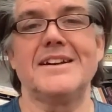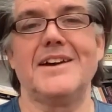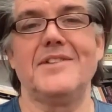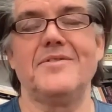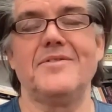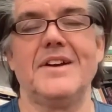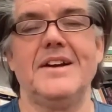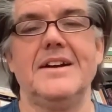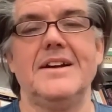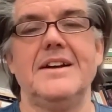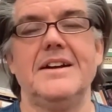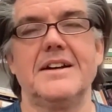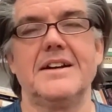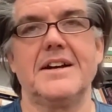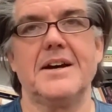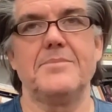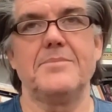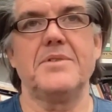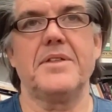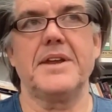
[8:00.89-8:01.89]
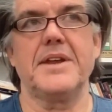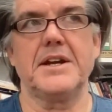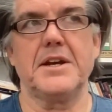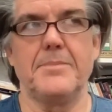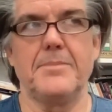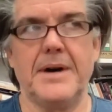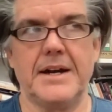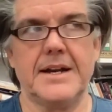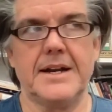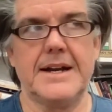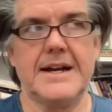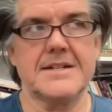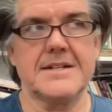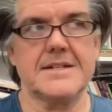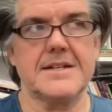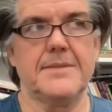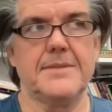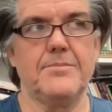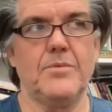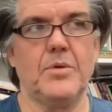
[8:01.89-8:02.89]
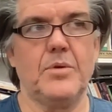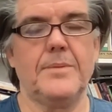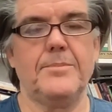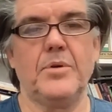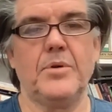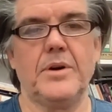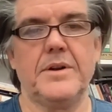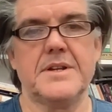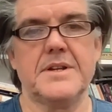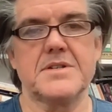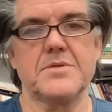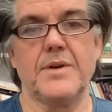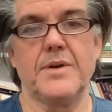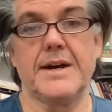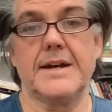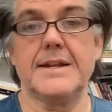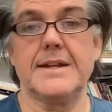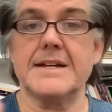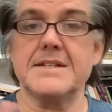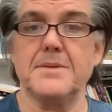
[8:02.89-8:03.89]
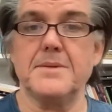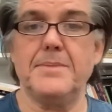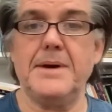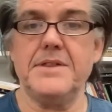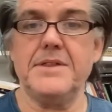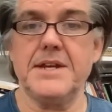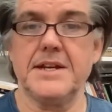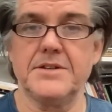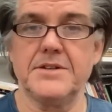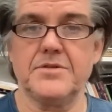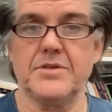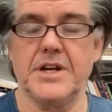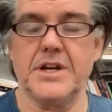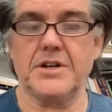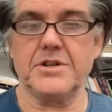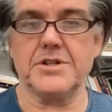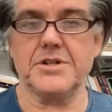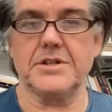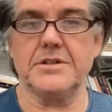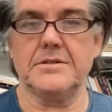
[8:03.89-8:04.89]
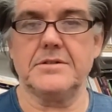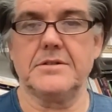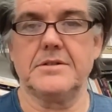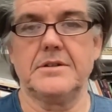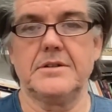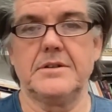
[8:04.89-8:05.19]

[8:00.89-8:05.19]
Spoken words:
I've come to think about an essay more and more in this way, and that's about the introduction.